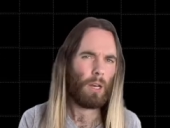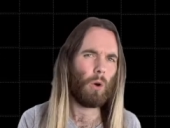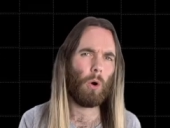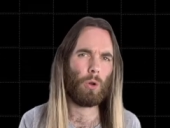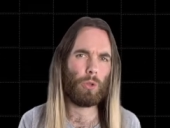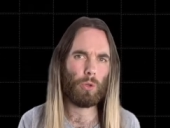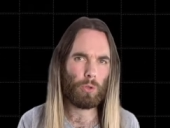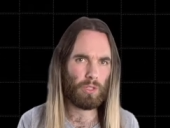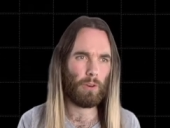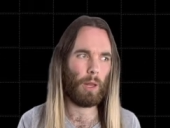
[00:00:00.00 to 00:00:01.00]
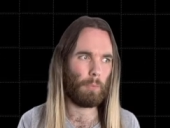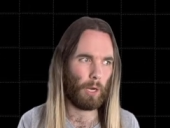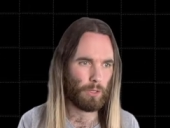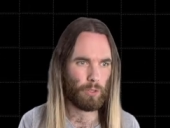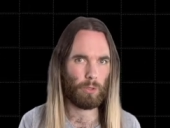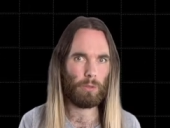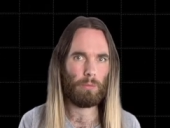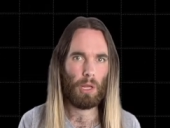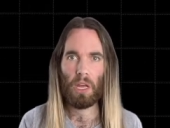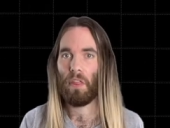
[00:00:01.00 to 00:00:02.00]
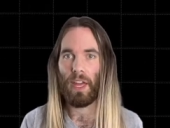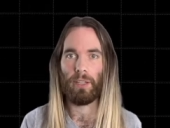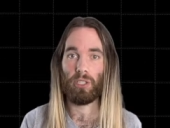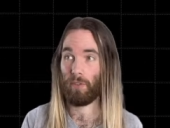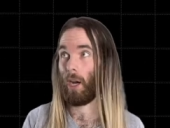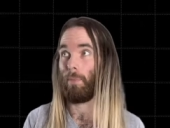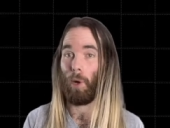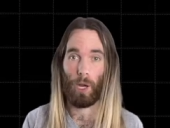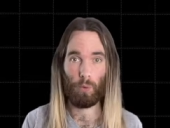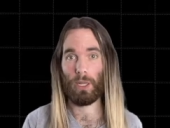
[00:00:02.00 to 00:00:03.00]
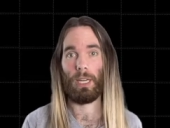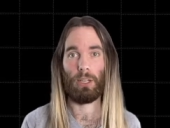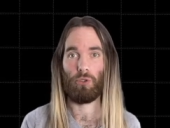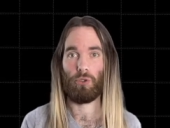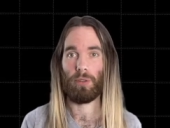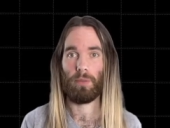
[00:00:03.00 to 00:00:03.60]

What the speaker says: or you could divide by 2, then divide by 100